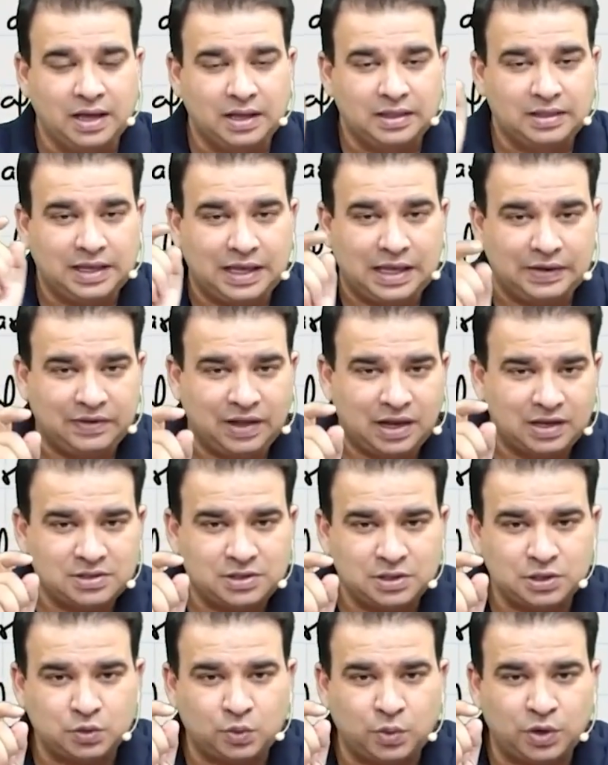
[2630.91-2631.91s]
They even ask
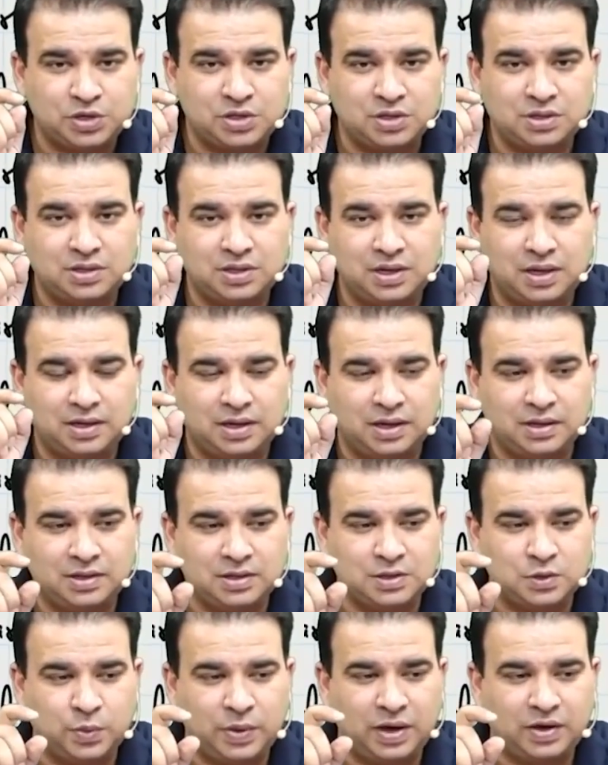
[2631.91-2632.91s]
this question in
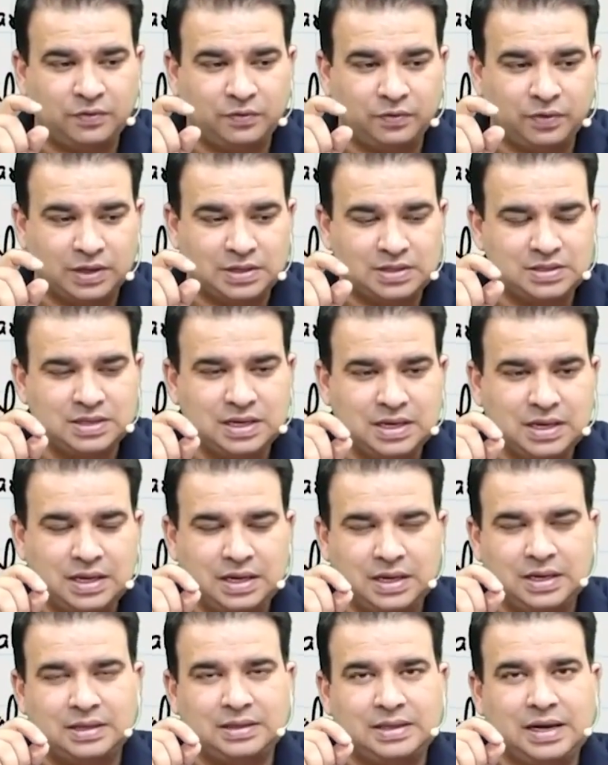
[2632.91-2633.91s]
this way once,
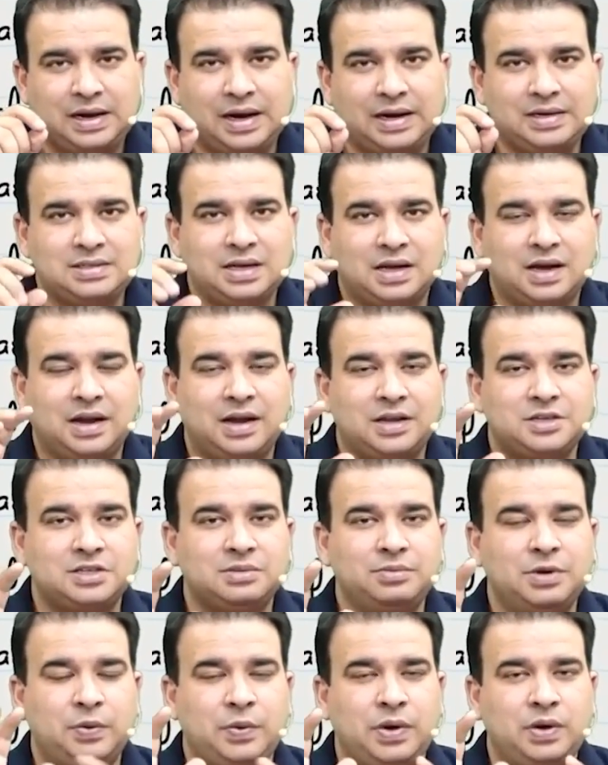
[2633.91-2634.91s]
that it's a connection
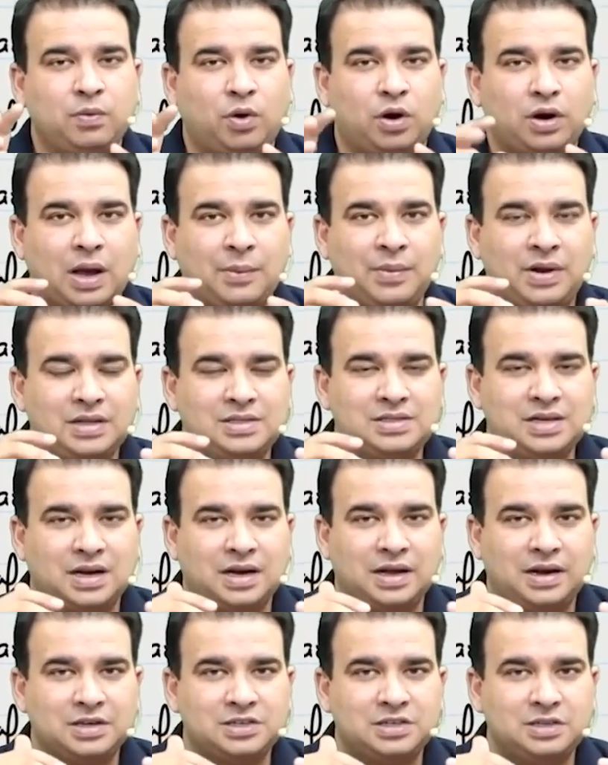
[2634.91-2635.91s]
between what? I mean, it's a
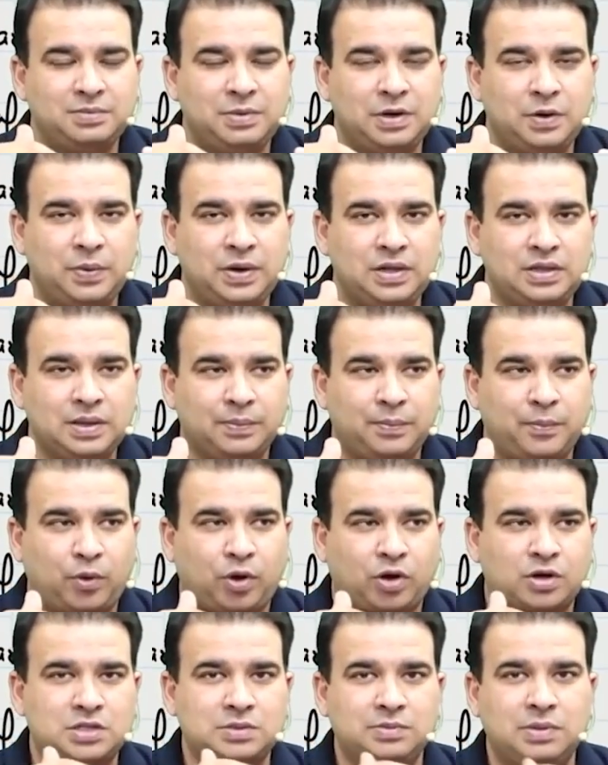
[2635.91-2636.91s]
connection between the
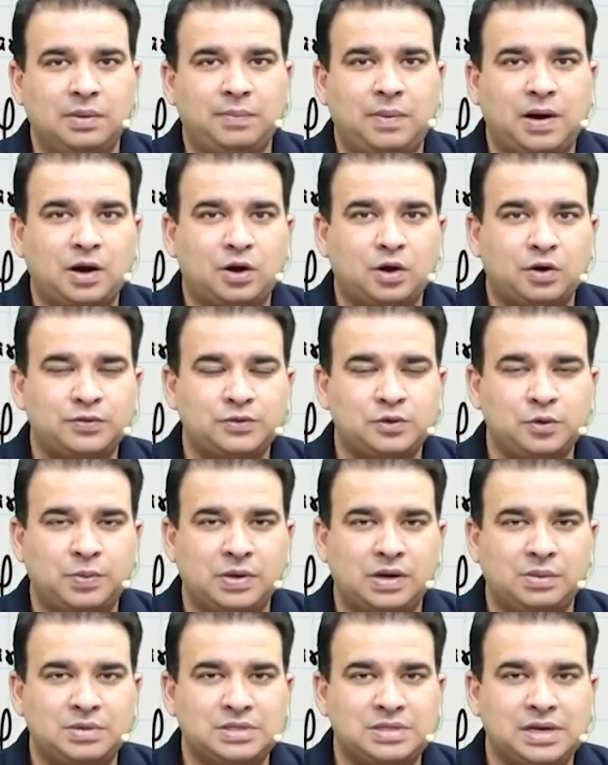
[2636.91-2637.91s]
proximal part of
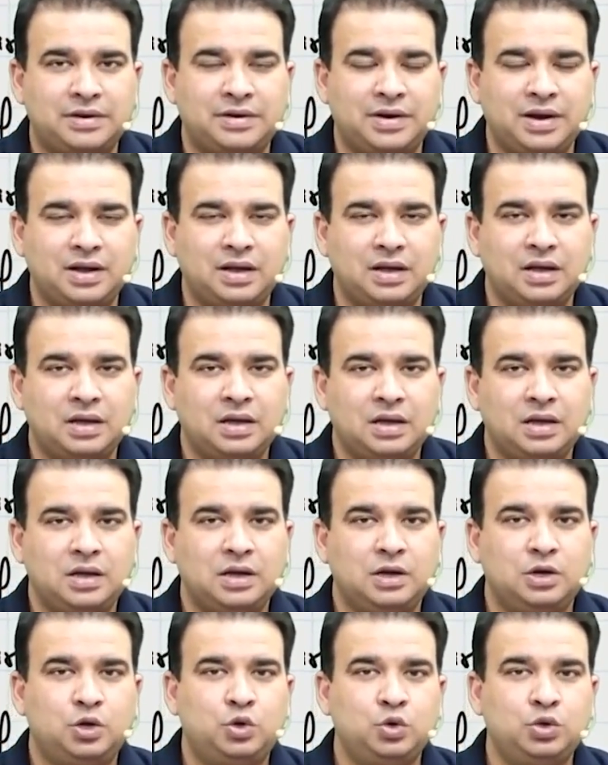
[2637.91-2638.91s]
superior mesenteric
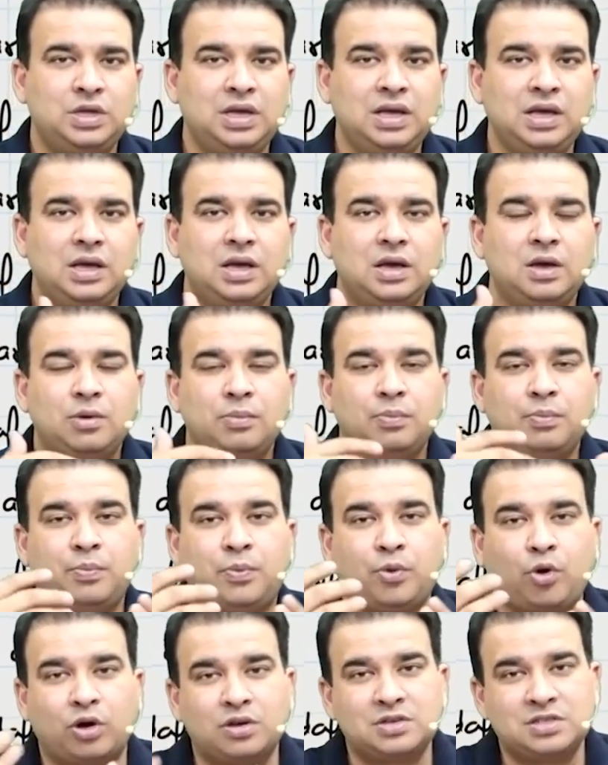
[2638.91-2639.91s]
to the
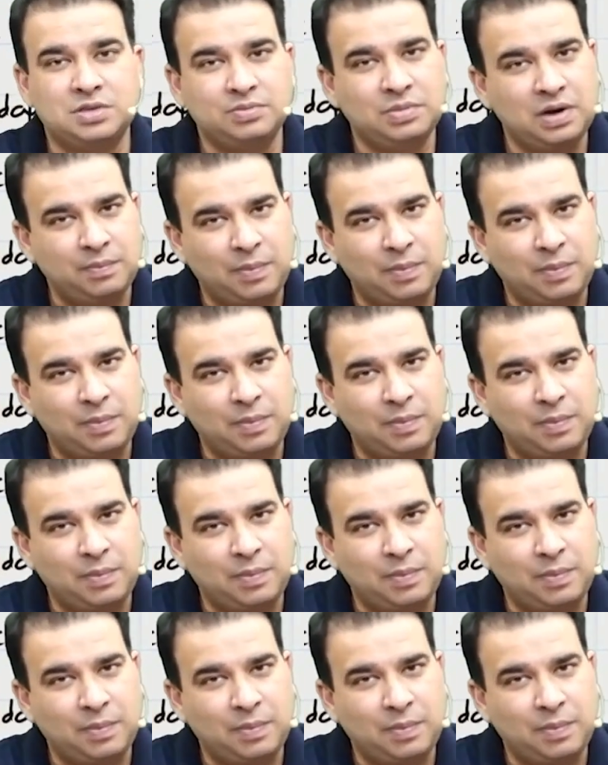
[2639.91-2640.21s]
proximal